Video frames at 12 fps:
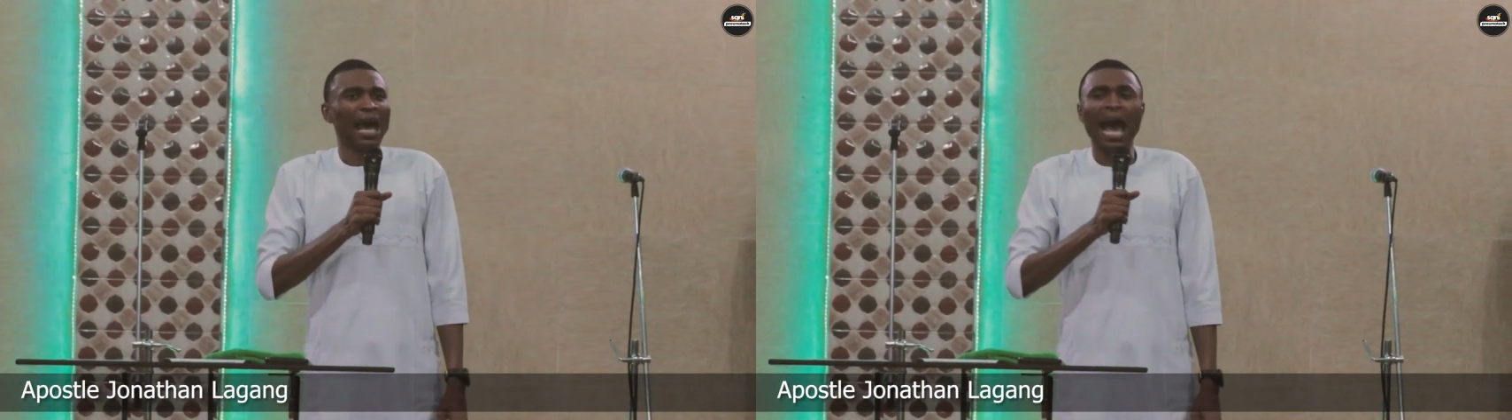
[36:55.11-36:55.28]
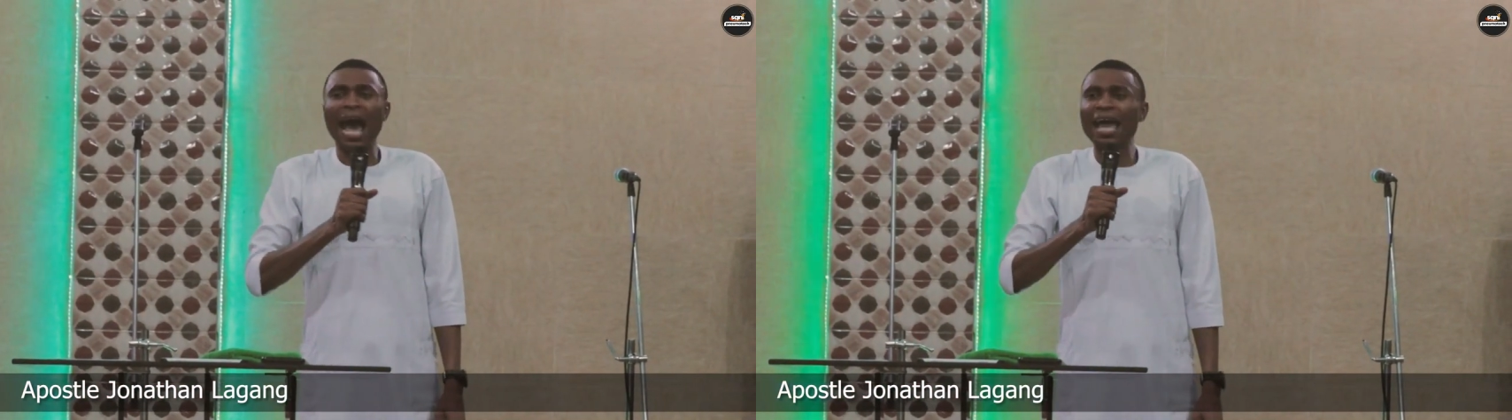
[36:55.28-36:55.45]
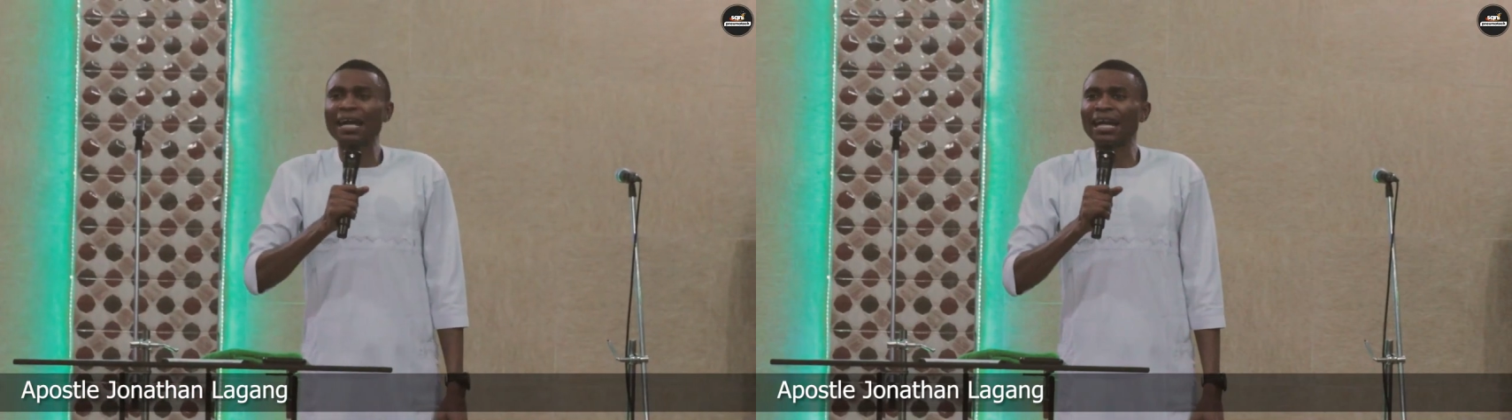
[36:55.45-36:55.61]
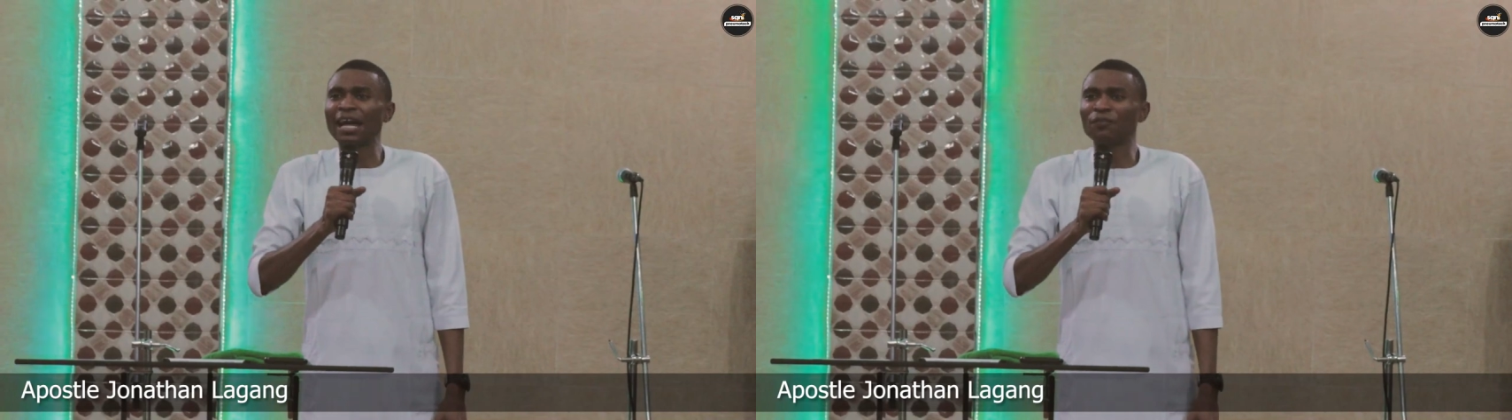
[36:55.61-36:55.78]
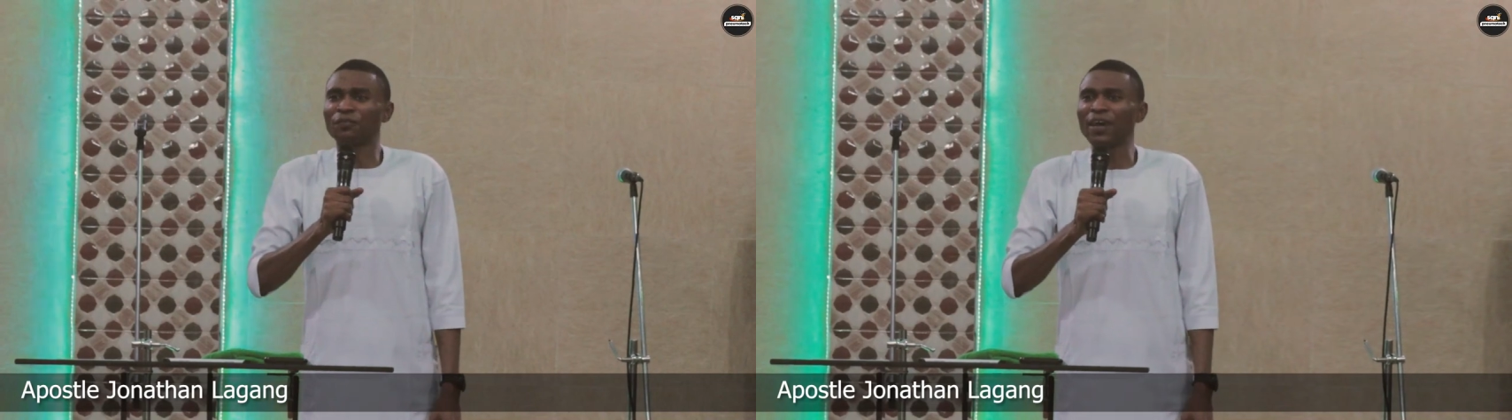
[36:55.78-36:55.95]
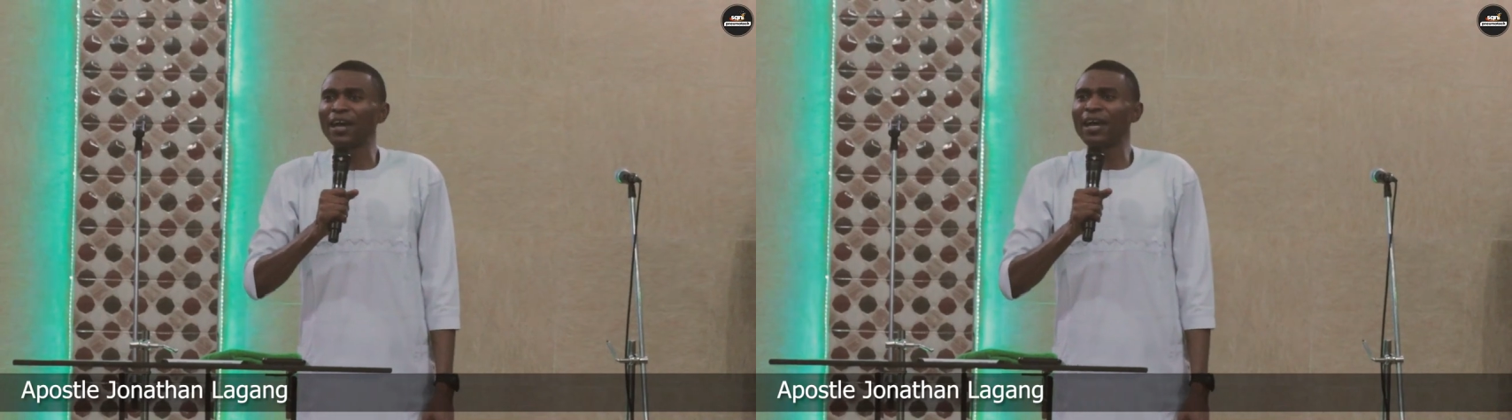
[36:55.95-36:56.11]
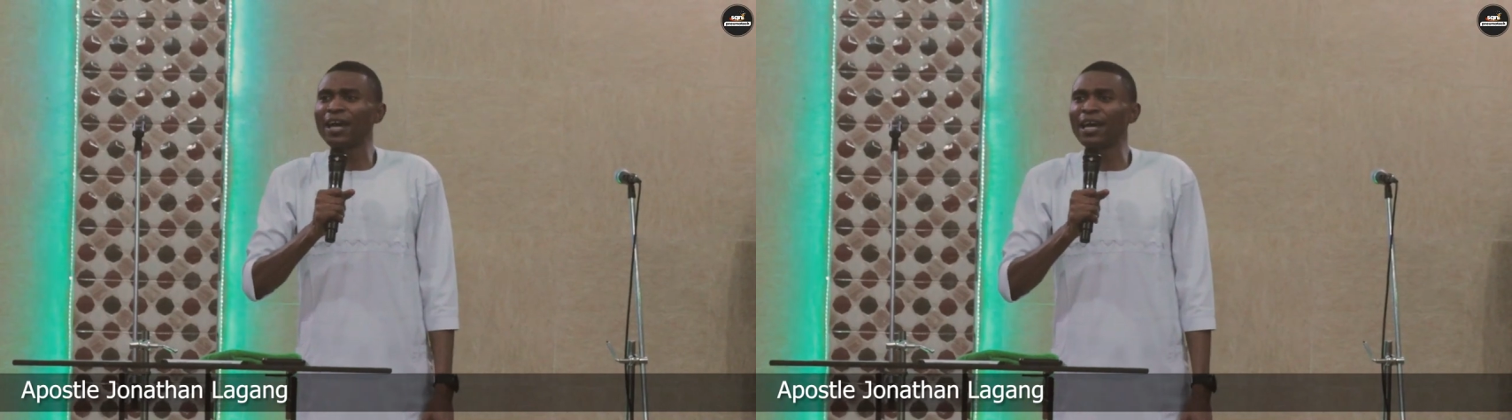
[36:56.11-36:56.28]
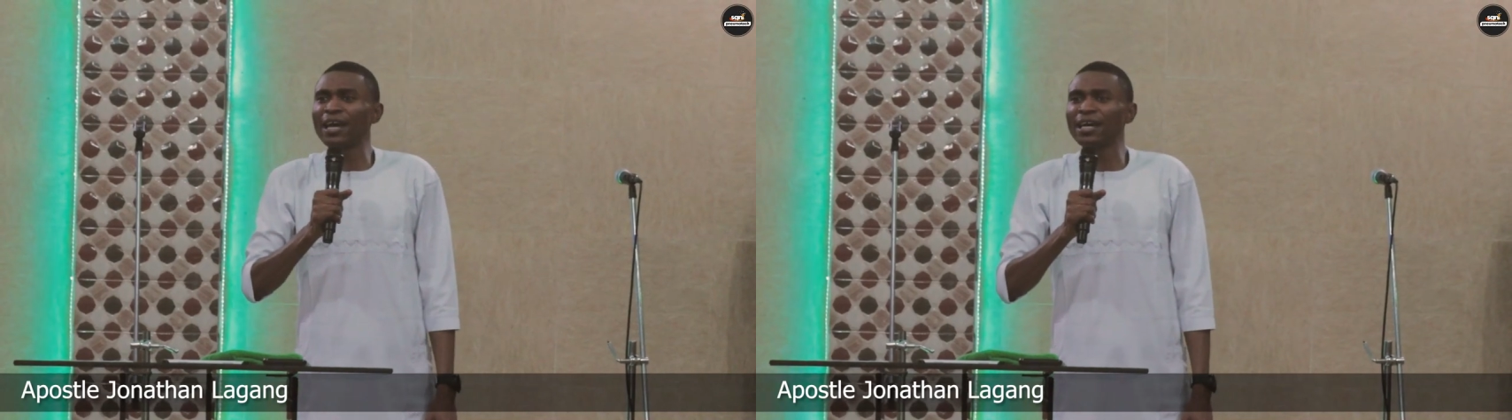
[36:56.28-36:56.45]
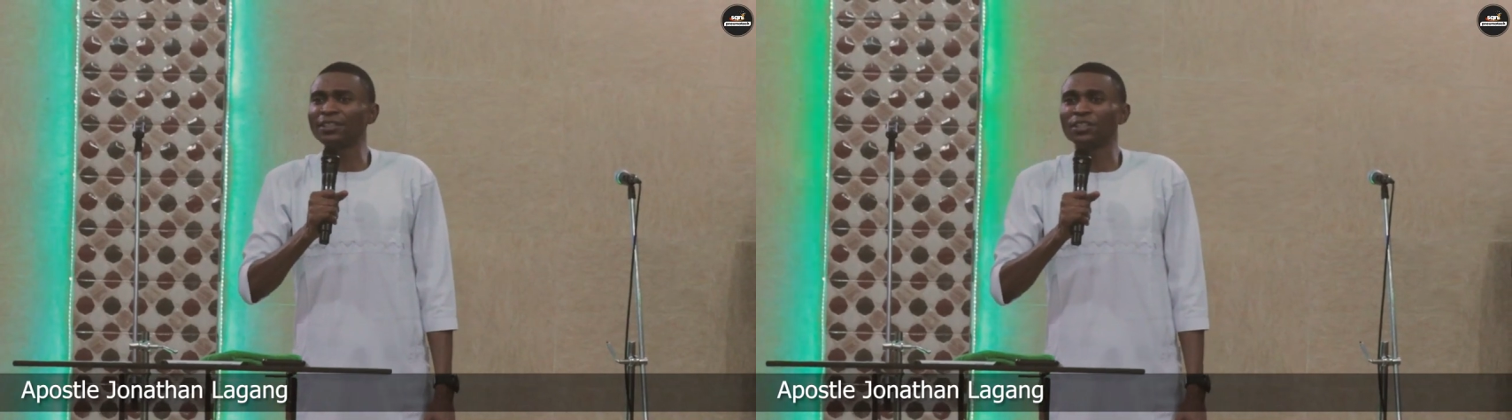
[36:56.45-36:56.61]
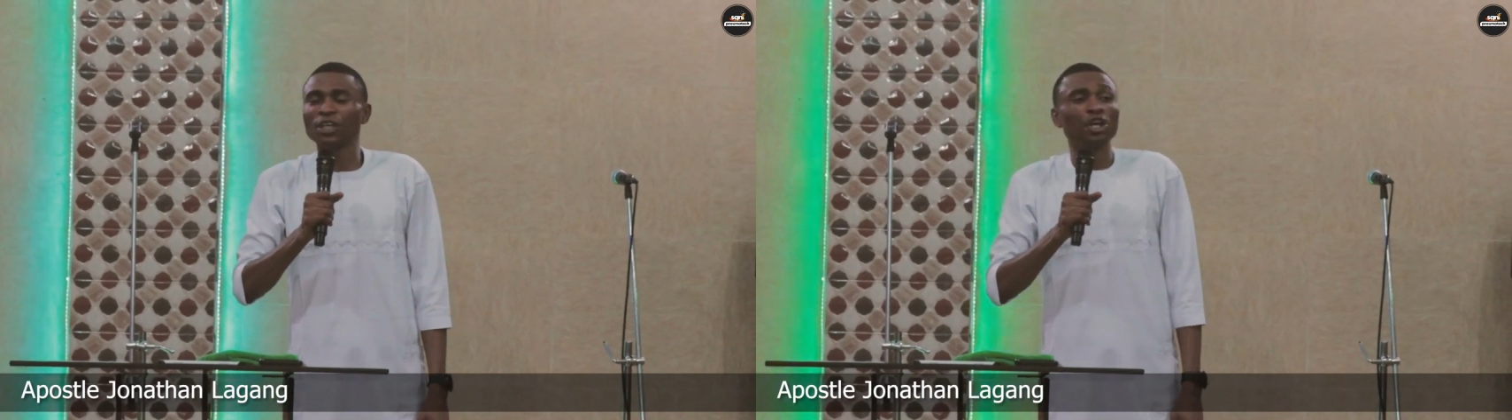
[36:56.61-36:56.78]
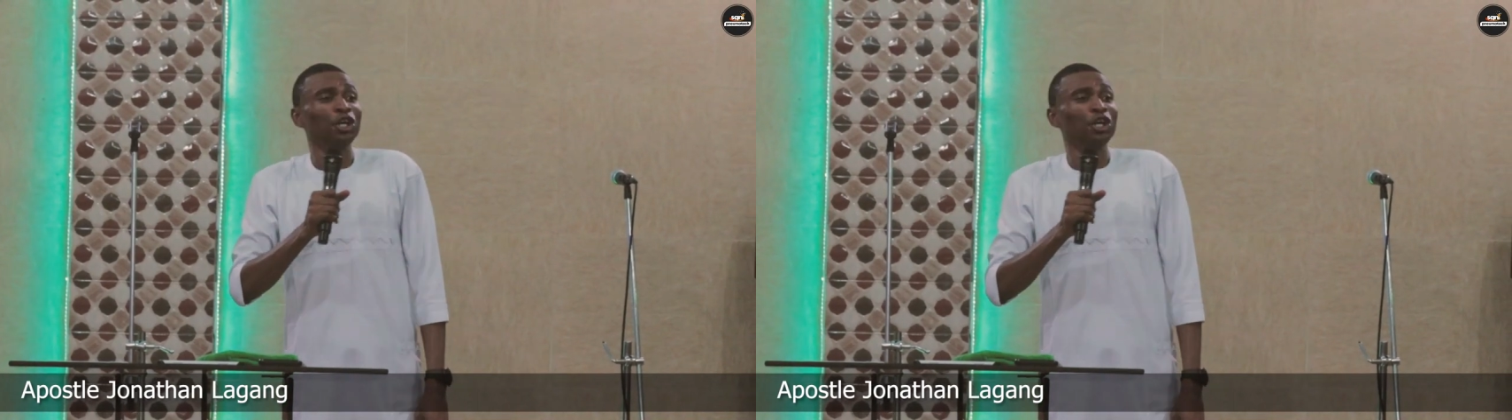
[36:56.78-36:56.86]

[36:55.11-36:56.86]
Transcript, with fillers: I can face.